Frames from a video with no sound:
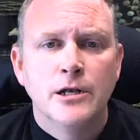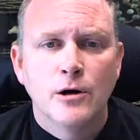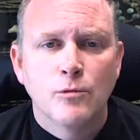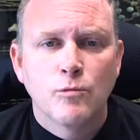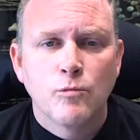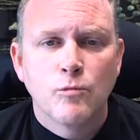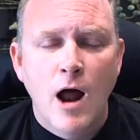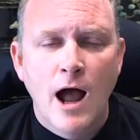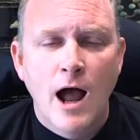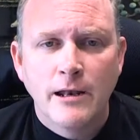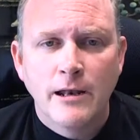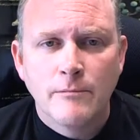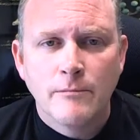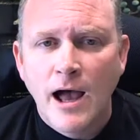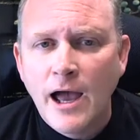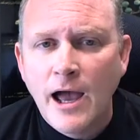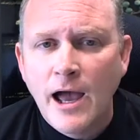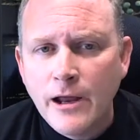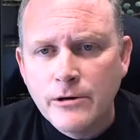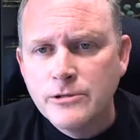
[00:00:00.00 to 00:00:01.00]

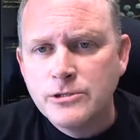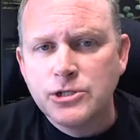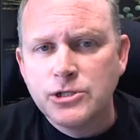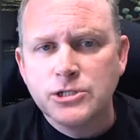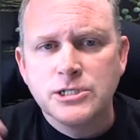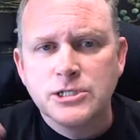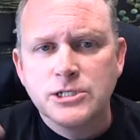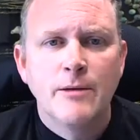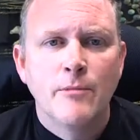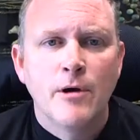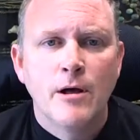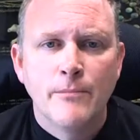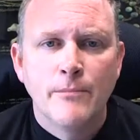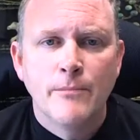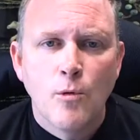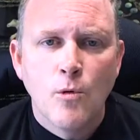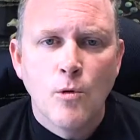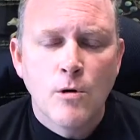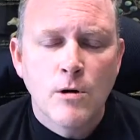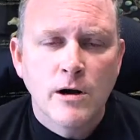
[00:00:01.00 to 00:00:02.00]
Ryan Meyer, who just came on
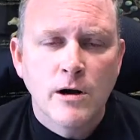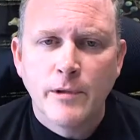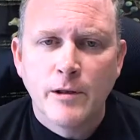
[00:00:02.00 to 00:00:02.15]
board.